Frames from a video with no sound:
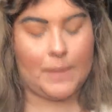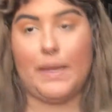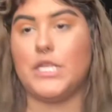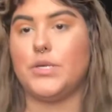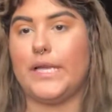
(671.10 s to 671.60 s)

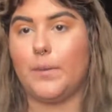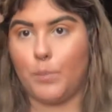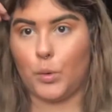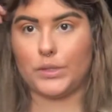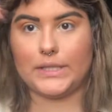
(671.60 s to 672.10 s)
might do like a
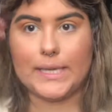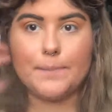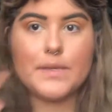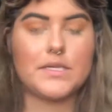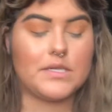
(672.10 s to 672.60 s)
bold
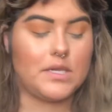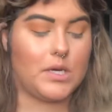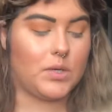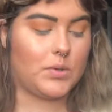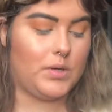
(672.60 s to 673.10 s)
lip.
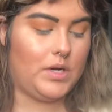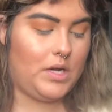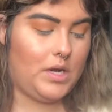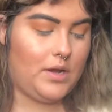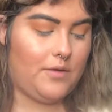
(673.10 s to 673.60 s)
So
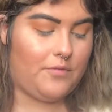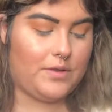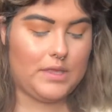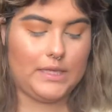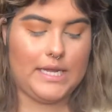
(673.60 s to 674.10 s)

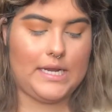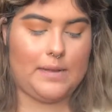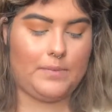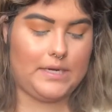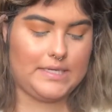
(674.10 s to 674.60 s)
for the lid,
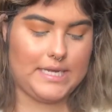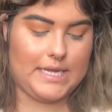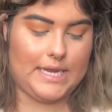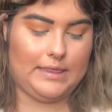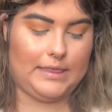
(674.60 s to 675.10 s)
I'm gonna
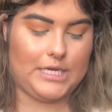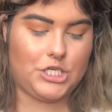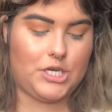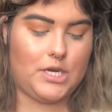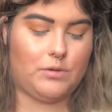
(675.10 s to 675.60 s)
take
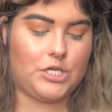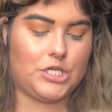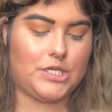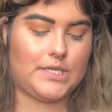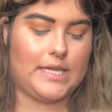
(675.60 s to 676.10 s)
Electric, which
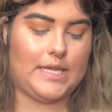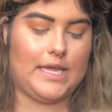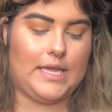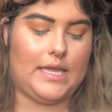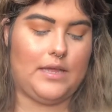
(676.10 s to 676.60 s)
is just like
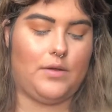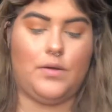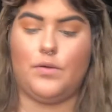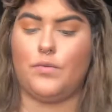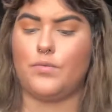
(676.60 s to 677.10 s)
a
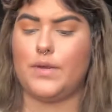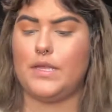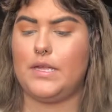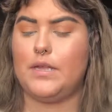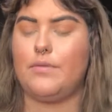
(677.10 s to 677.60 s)

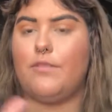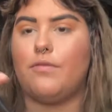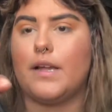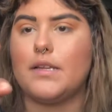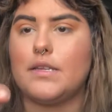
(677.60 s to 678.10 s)
really
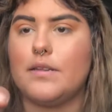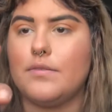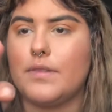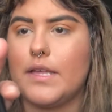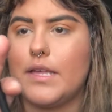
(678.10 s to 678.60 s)

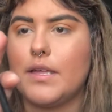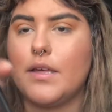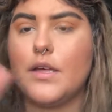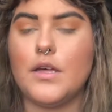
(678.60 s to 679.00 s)
reflective, like